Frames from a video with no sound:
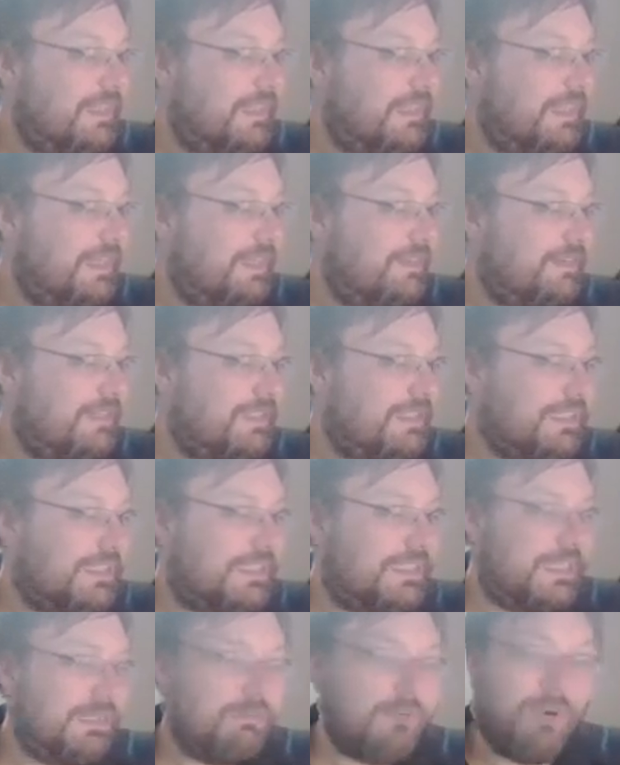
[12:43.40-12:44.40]
Here's the
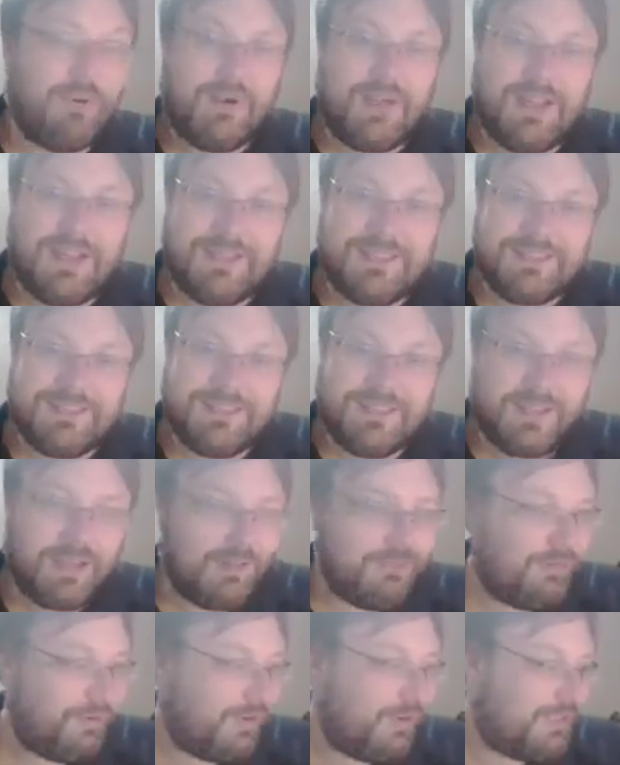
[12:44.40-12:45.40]
T-Boy
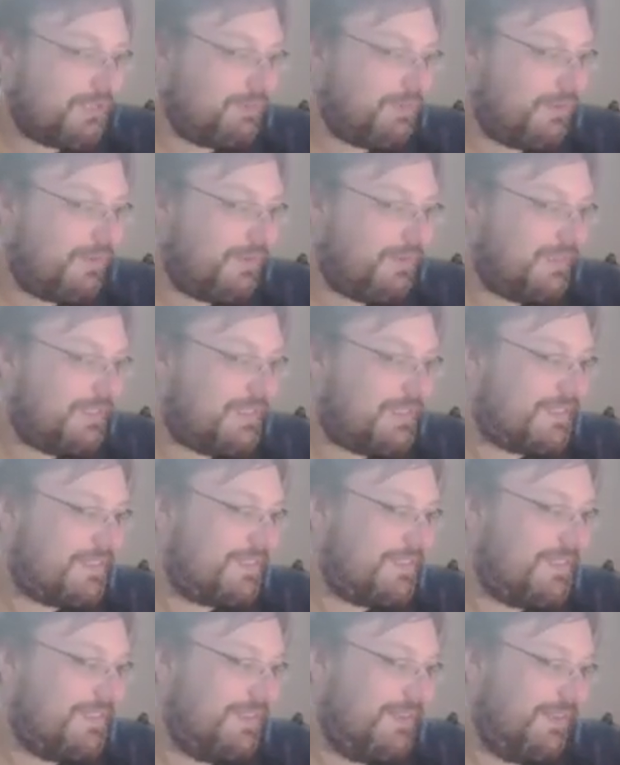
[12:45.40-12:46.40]
of washboards.